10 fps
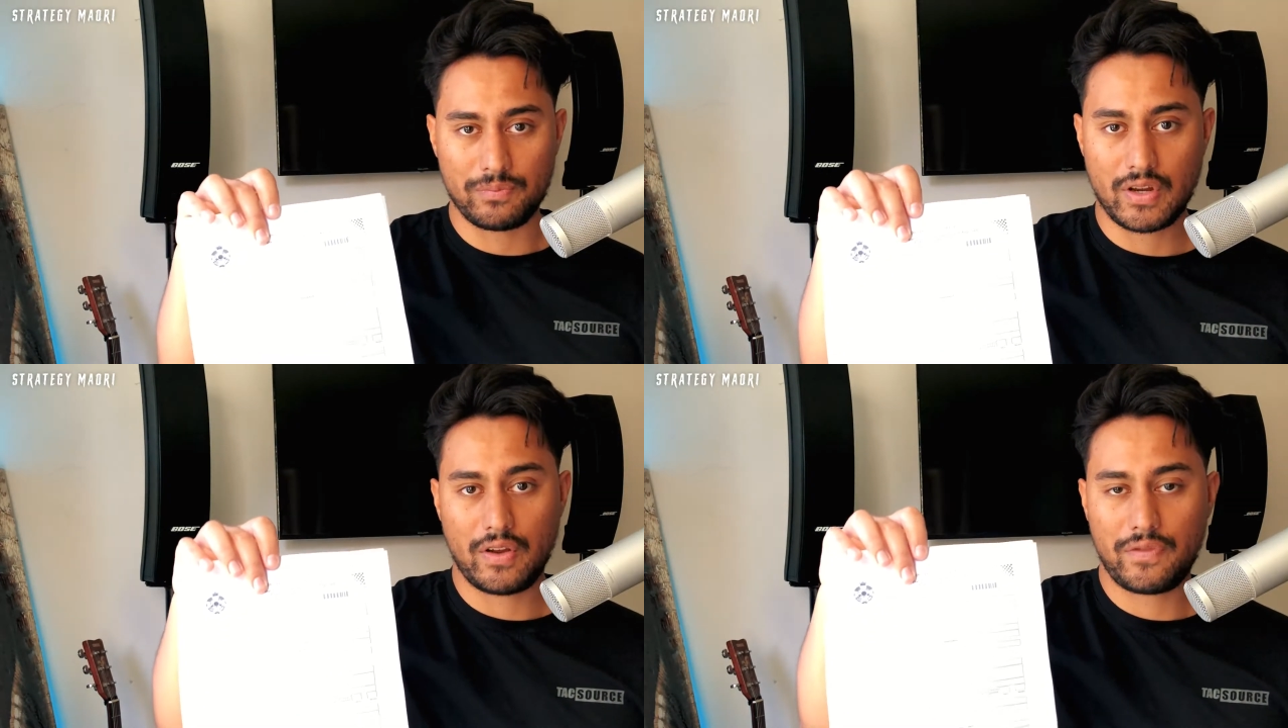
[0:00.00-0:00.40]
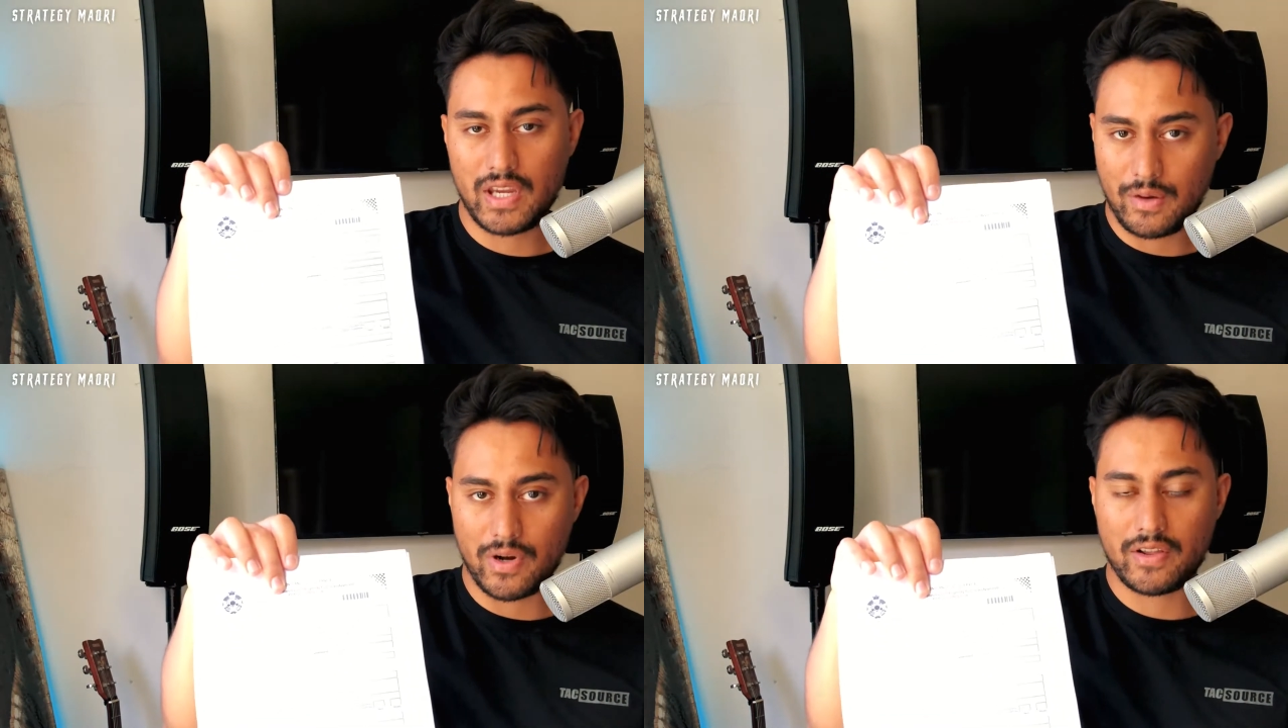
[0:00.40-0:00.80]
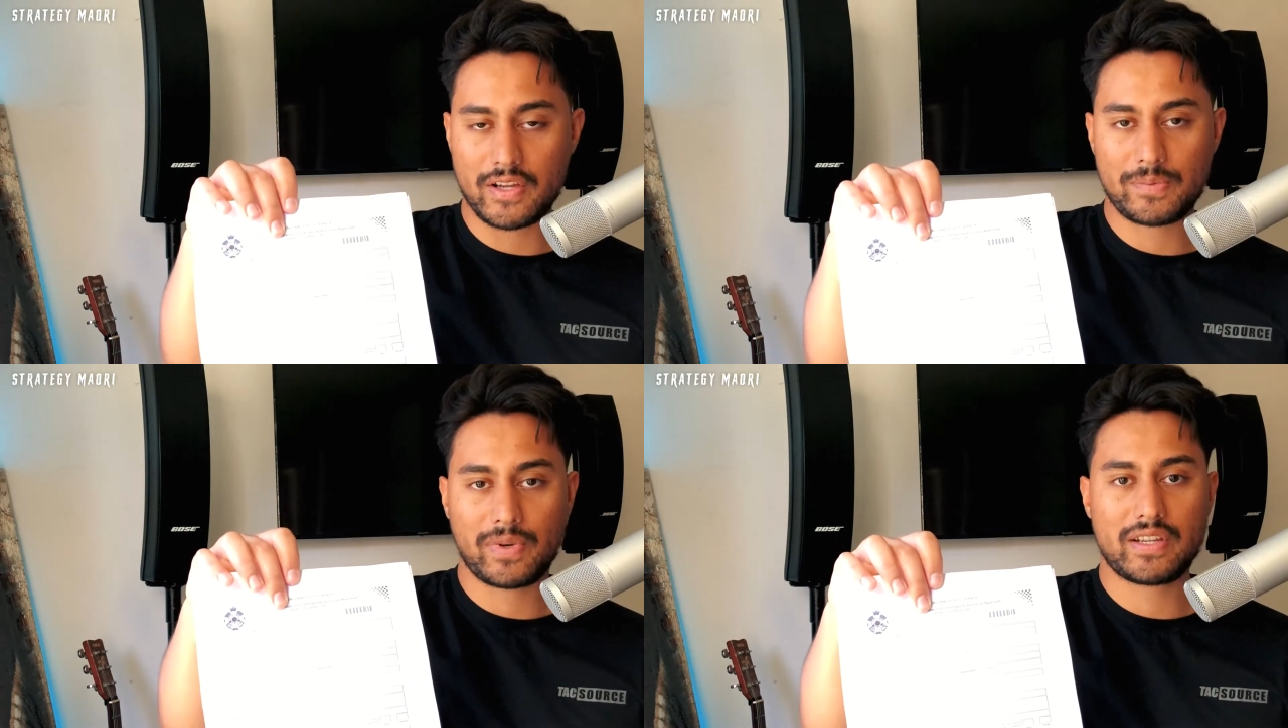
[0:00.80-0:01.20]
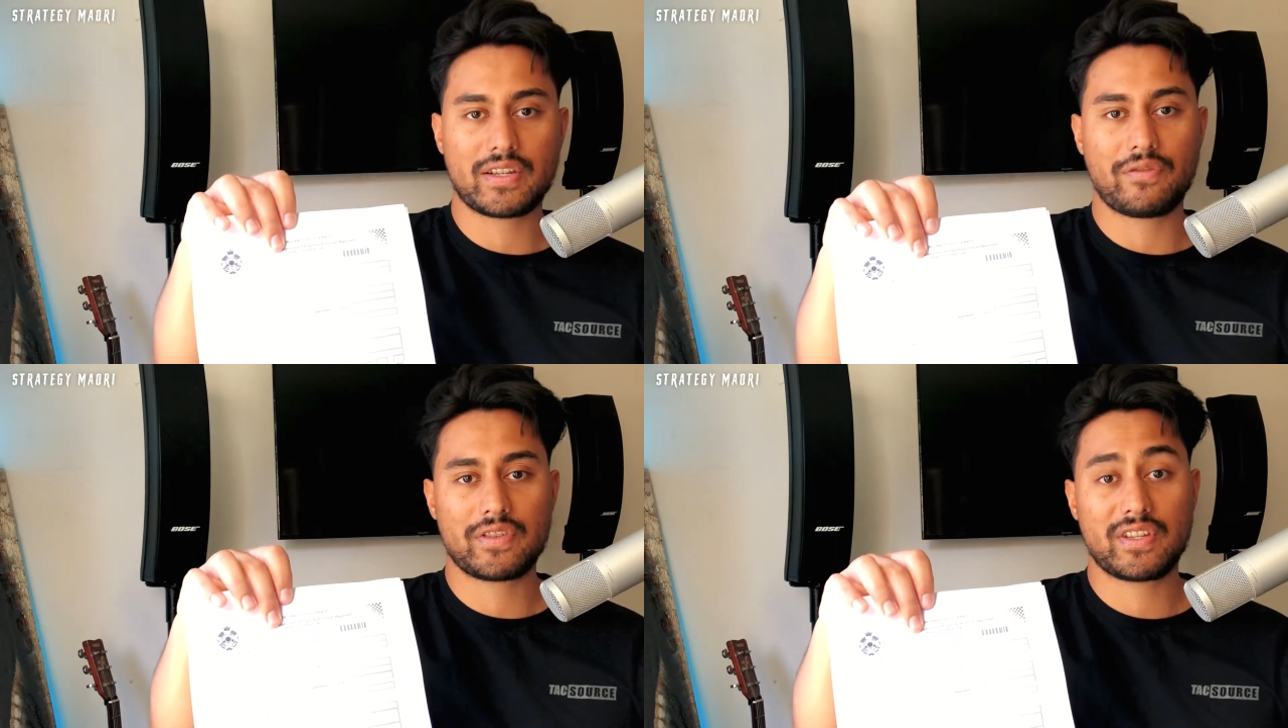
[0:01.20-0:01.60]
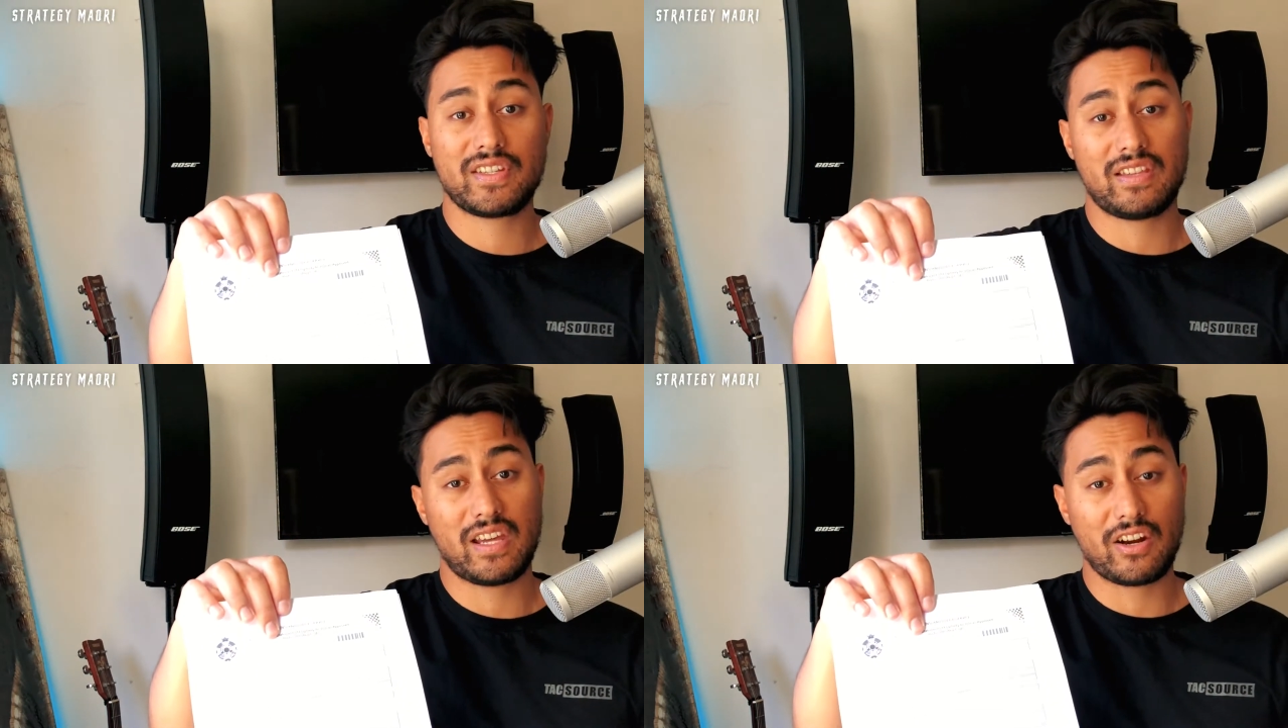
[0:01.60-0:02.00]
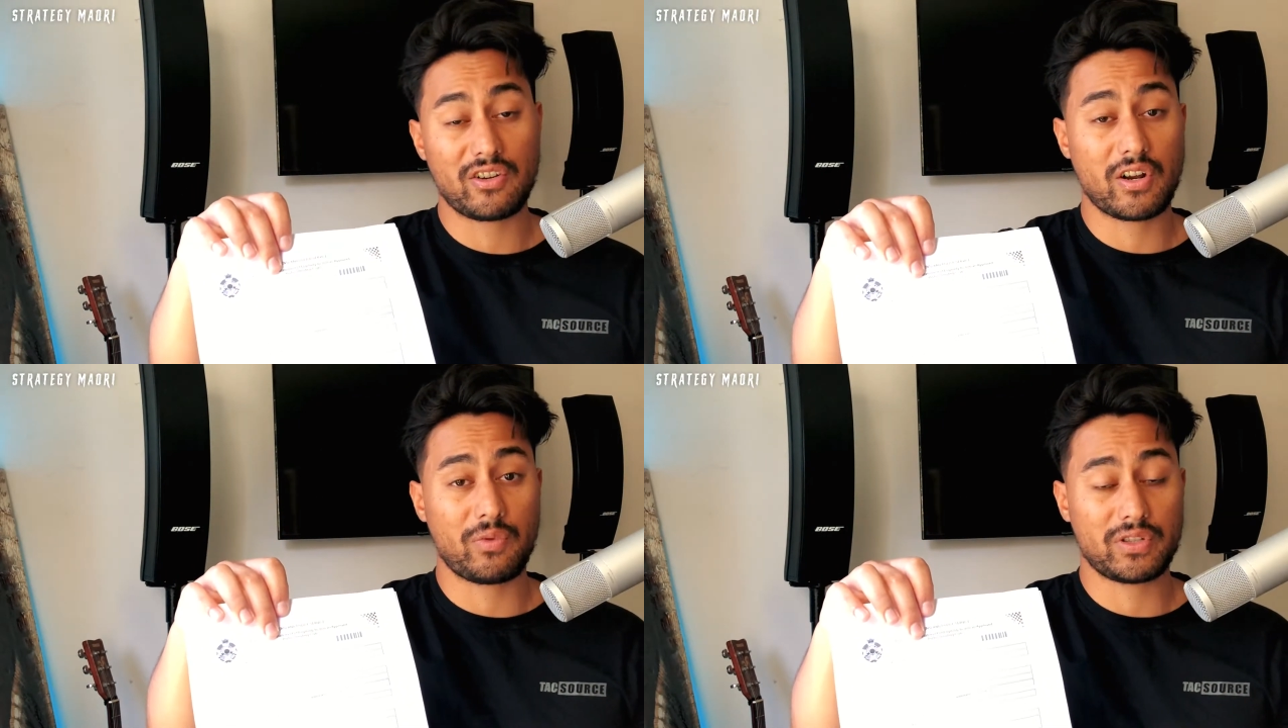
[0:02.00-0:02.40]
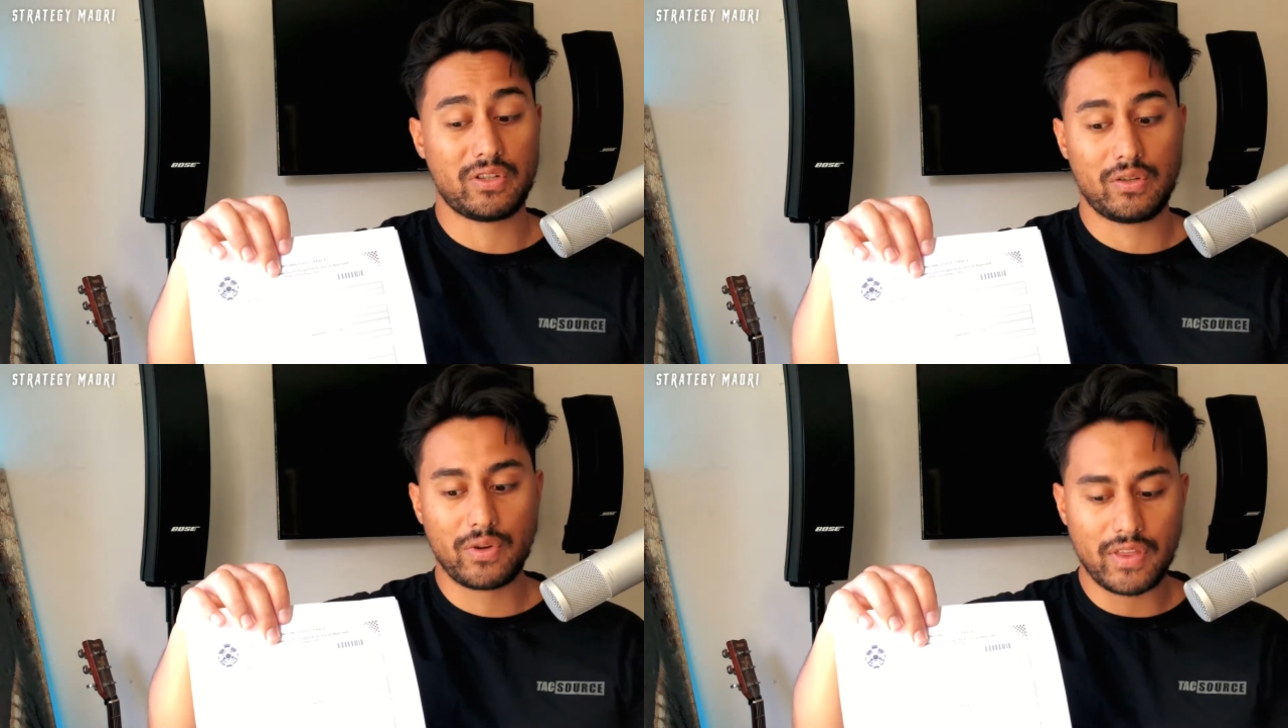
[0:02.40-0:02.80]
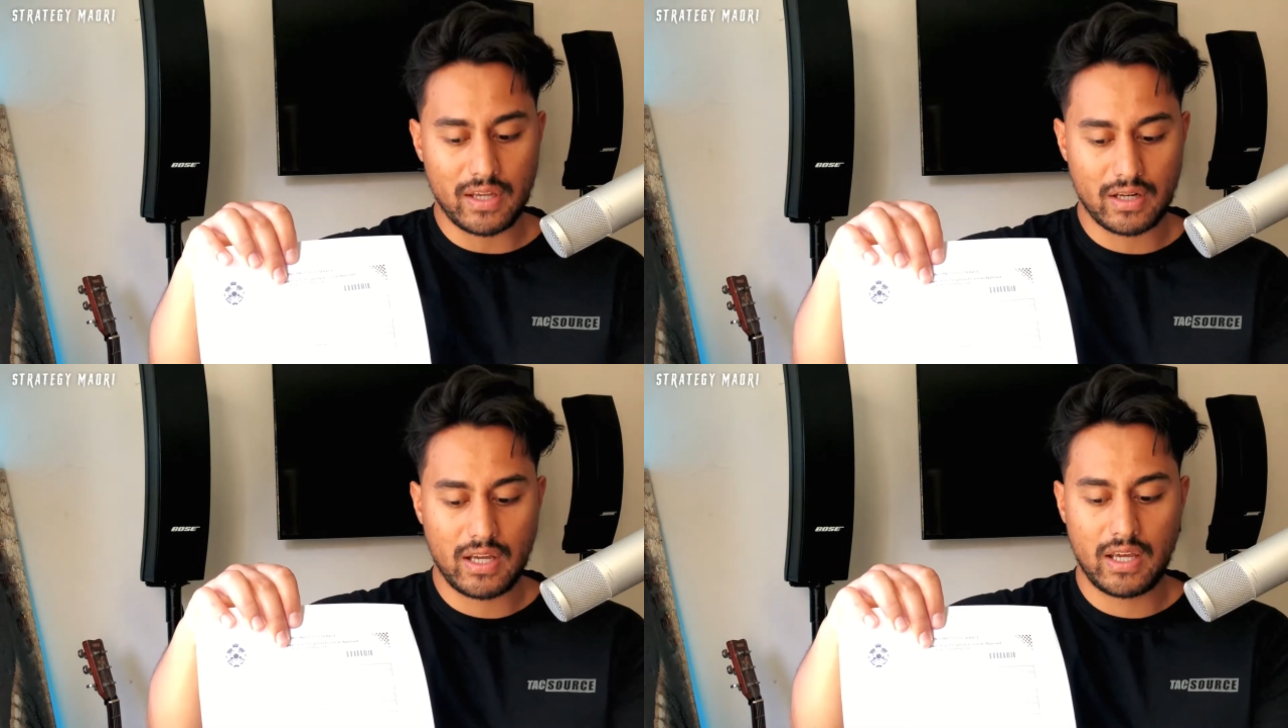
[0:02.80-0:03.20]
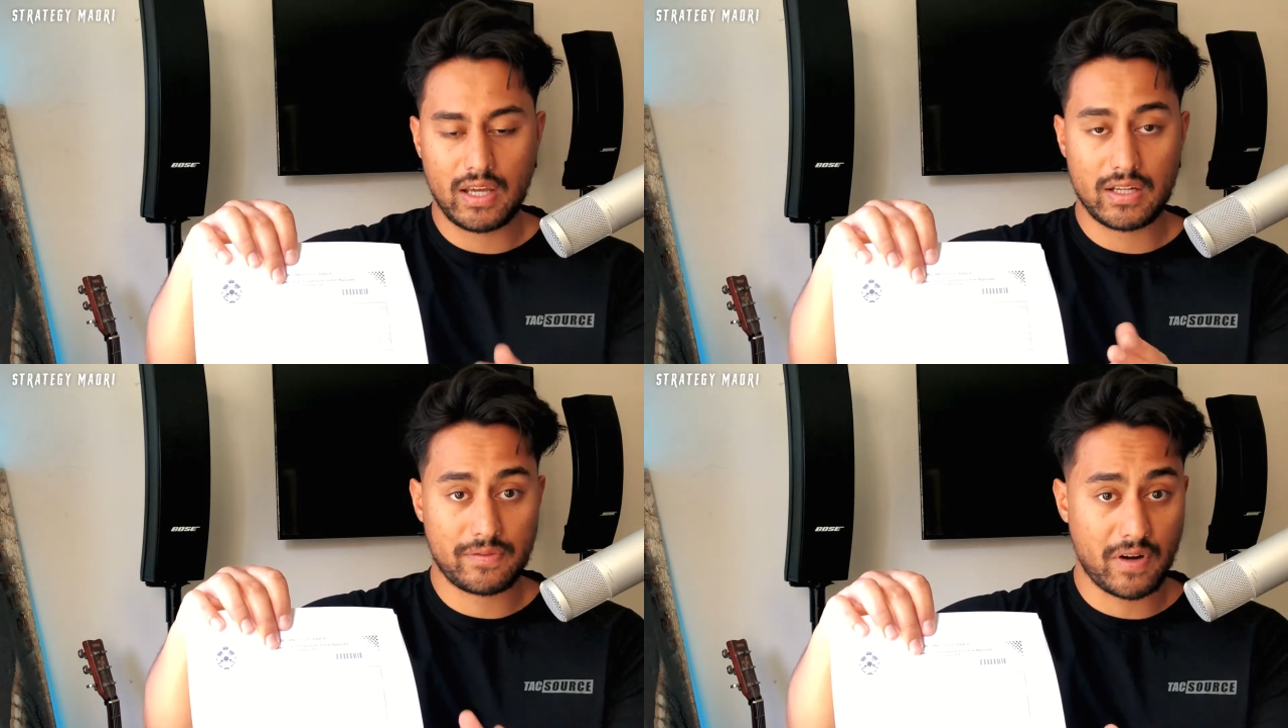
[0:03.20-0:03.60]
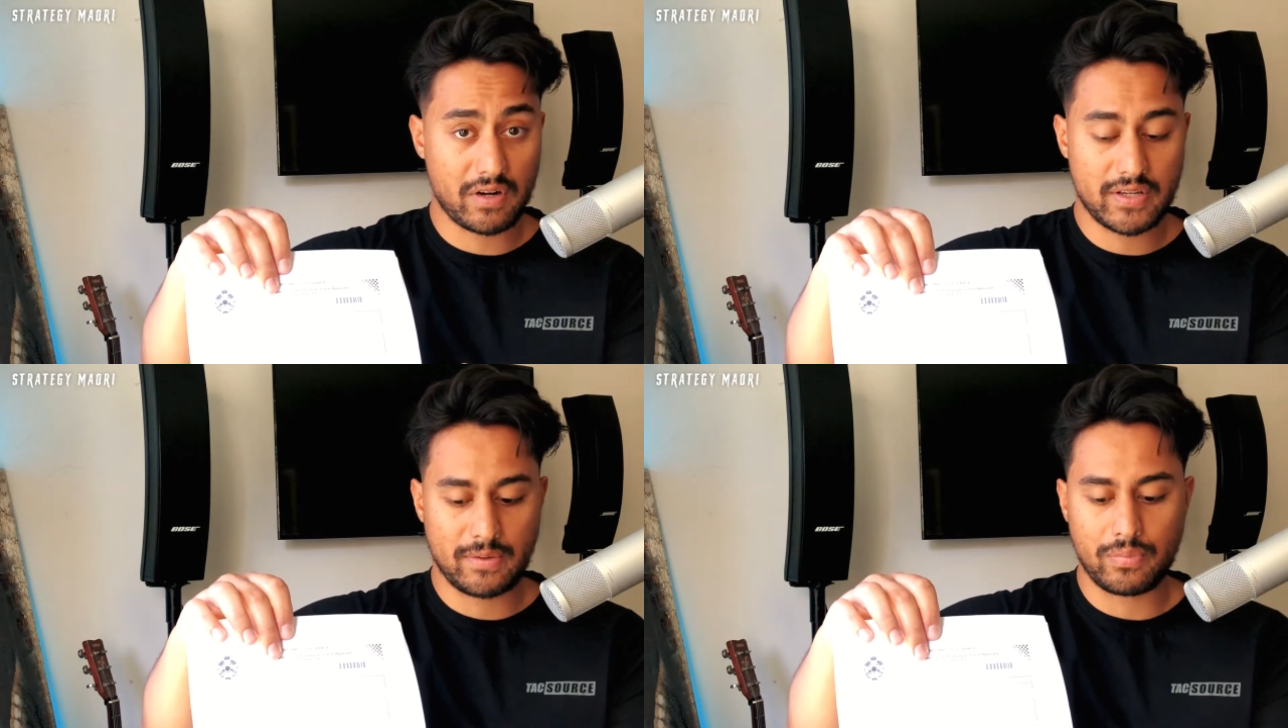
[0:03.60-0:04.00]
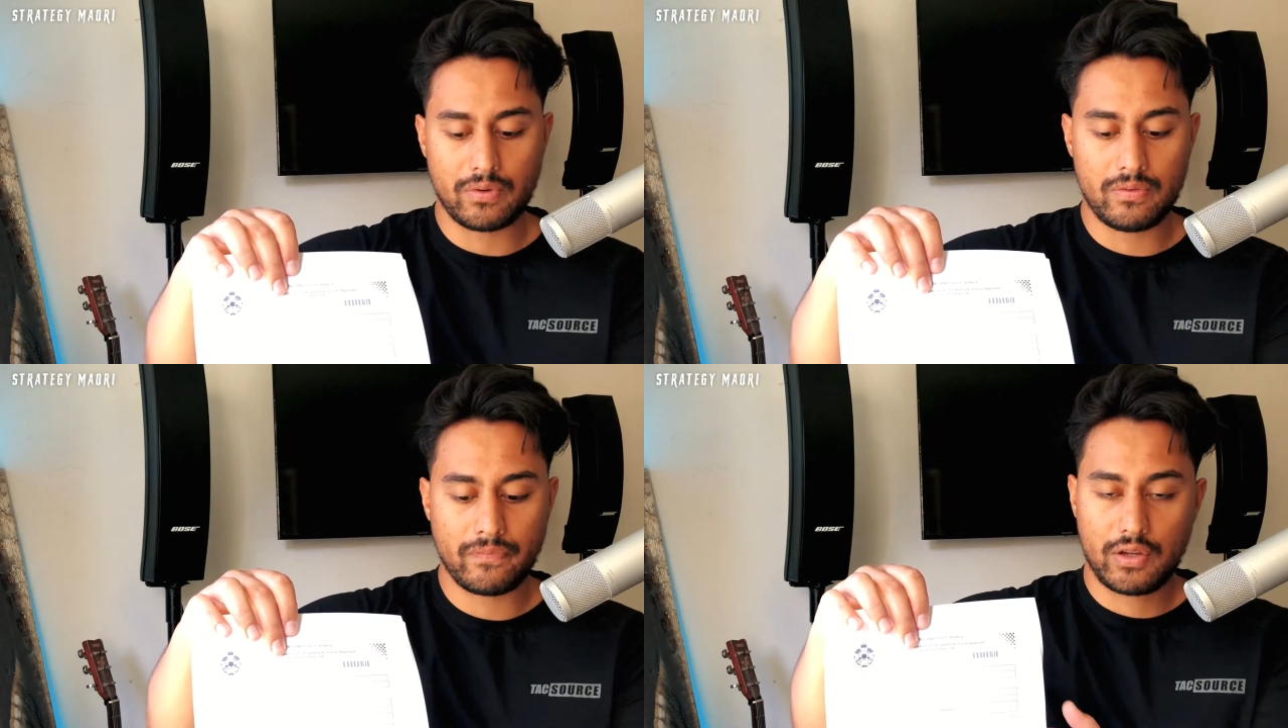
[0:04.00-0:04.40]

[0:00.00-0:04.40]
So if you get one of those police officers and they don't know what to do with it, it's very simple.